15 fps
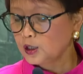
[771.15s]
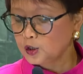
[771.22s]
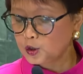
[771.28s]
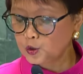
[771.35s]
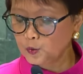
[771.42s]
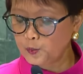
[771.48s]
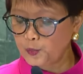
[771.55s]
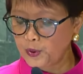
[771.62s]

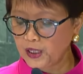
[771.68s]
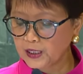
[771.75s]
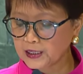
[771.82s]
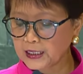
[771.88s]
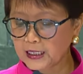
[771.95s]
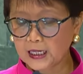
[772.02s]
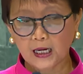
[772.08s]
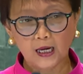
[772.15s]
to build
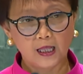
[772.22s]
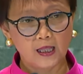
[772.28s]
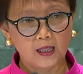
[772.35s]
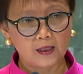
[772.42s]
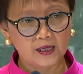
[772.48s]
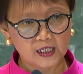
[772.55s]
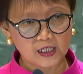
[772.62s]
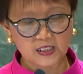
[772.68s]
a
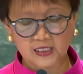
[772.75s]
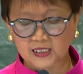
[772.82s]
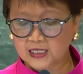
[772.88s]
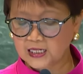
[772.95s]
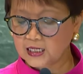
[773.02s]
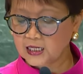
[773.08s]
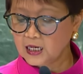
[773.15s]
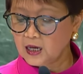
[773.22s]

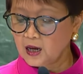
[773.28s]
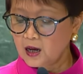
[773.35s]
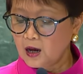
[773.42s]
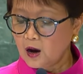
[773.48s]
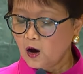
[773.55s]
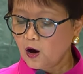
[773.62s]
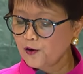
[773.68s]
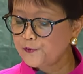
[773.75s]
legacy
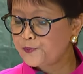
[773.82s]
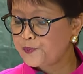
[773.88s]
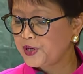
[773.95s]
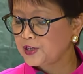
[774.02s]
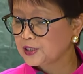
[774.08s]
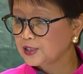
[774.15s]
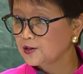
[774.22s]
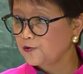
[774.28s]
of
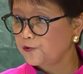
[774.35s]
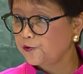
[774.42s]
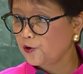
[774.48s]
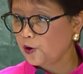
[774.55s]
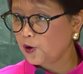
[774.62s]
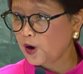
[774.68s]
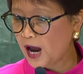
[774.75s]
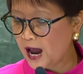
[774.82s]
peace
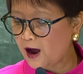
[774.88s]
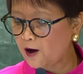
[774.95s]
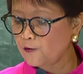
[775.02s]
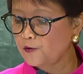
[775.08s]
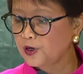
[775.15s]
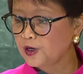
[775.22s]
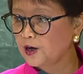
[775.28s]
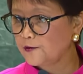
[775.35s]
for
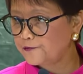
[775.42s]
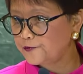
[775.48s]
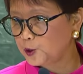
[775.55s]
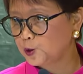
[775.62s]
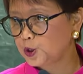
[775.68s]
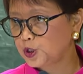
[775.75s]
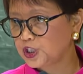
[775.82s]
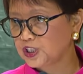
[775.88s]
our
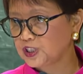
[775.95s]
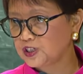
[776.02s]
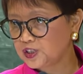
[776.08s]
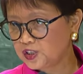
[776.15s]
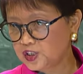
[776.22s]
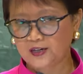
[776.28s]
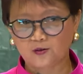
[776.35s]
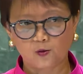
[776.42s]
future
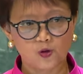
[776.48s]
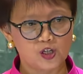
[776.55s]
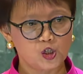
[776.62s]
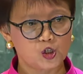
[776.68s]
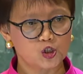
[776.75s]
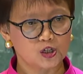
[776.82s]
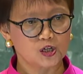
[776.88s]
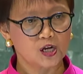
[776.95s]

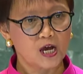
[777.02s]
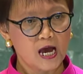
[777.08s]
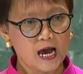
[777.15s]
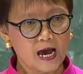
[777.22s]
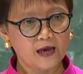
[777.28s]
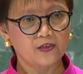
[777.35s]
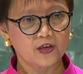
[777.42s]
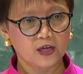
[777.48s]
generation.
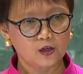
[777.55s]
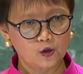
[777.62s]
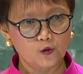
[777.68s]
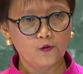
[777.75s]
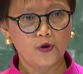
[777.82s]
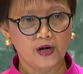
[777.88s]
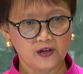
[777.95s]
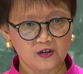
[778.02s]
I thank you
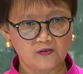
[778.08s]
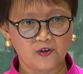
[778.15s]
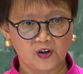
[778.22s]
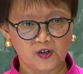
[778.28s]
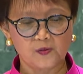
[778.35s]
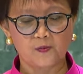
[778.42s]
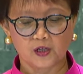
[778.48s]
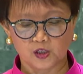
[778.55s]
very,
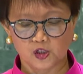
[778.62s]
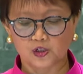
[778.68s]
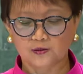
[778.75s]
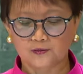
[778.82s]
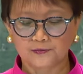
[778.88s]
very much.